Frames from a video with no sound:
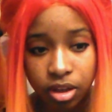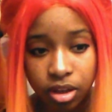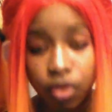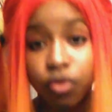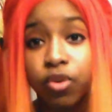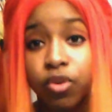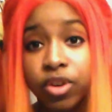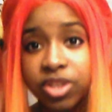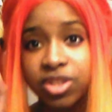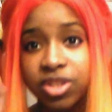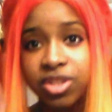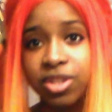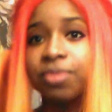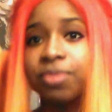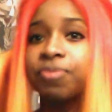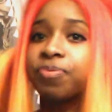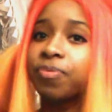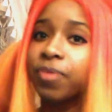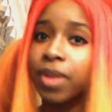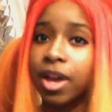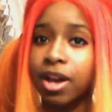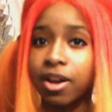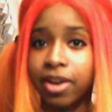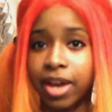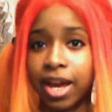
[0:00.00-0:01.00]
Ritsu.
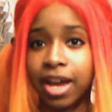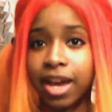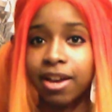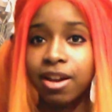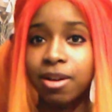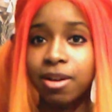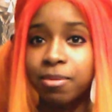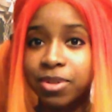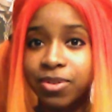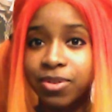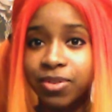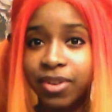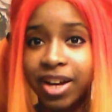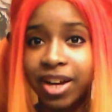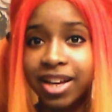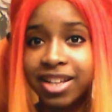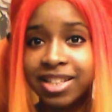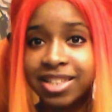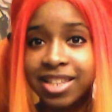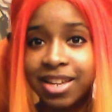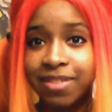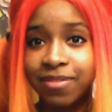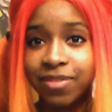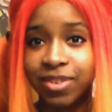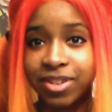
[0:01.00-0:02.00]
Okay, I almost forgot his
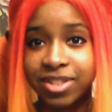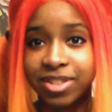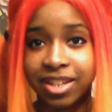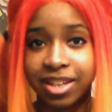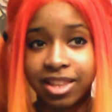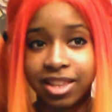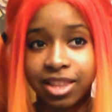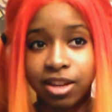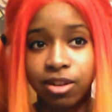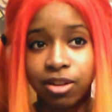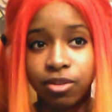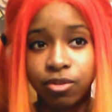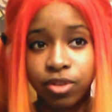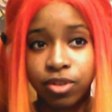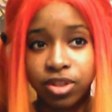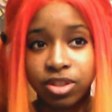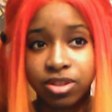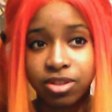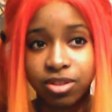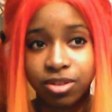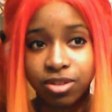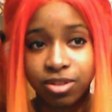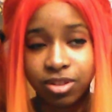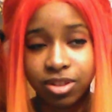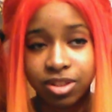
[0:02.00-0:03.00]
name for a second there.
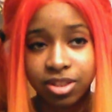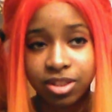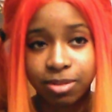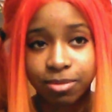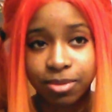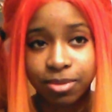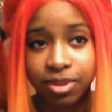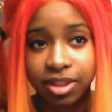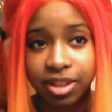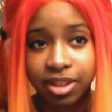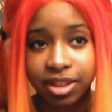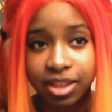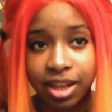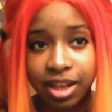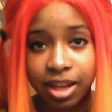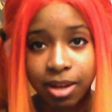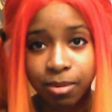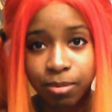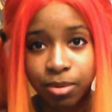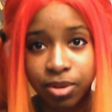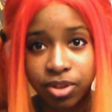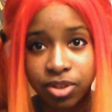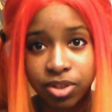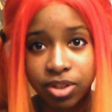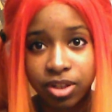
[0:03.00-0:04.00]
Ritsu or something like that, I'm
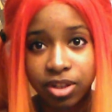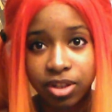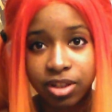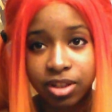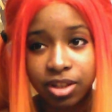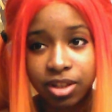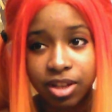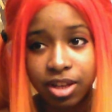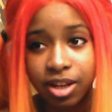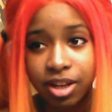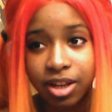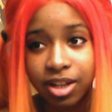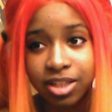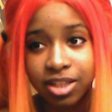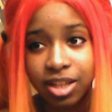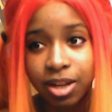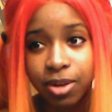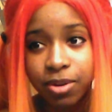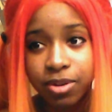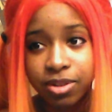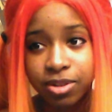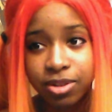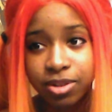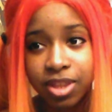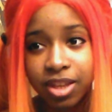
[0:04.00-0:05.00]
pretty sure. Because I
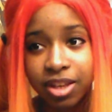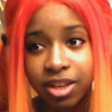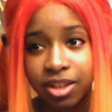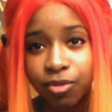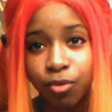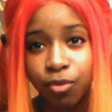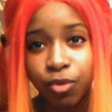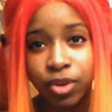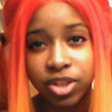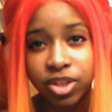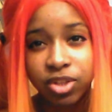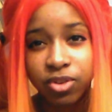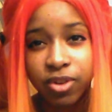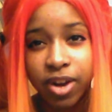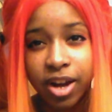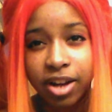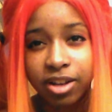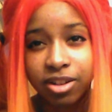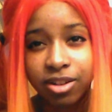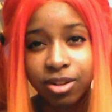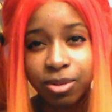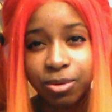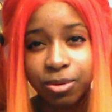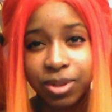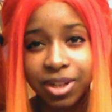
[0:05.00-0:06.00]
always think Ritz
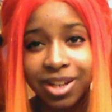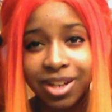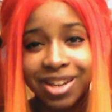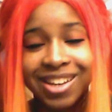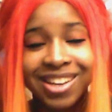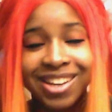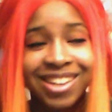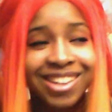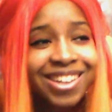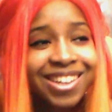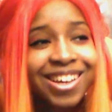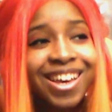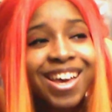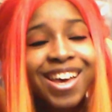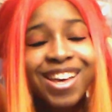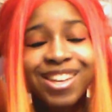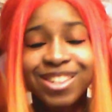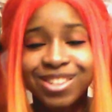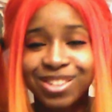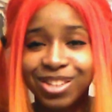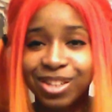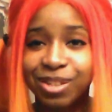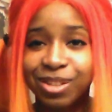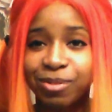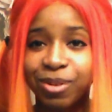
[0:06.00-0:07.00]
Cracker when I
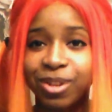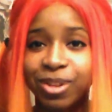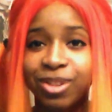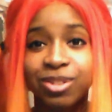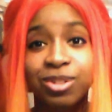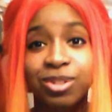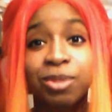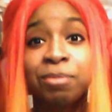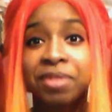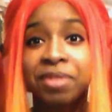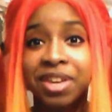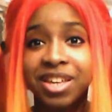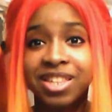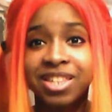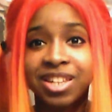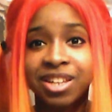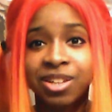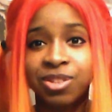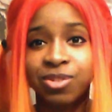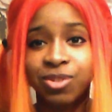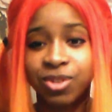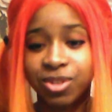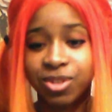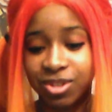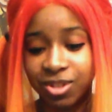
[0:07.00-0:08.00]
see his brother, so I'm guessing
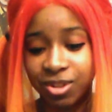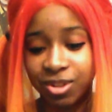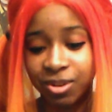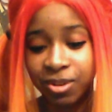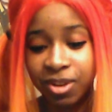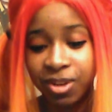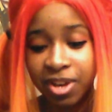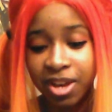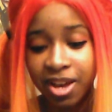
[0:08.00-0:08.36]
it's Ritsu.